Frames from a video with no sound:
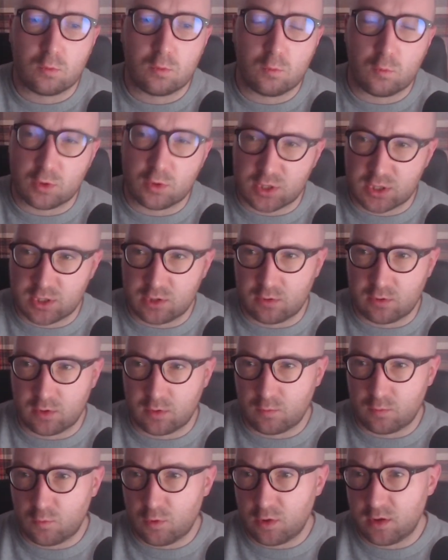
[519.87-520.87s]
wants
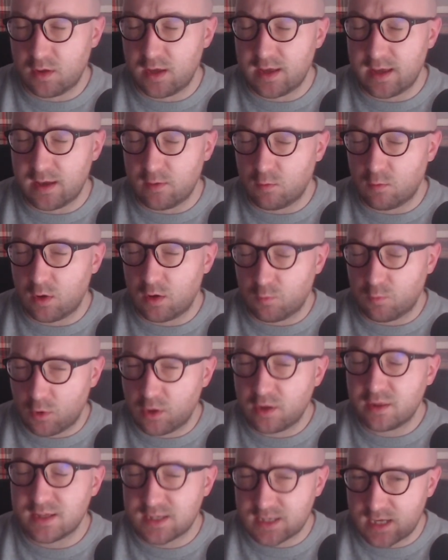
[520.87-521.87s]
to, at
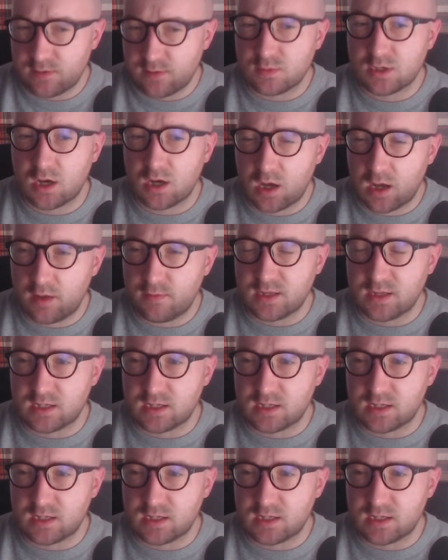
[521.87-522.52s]
one and the same time,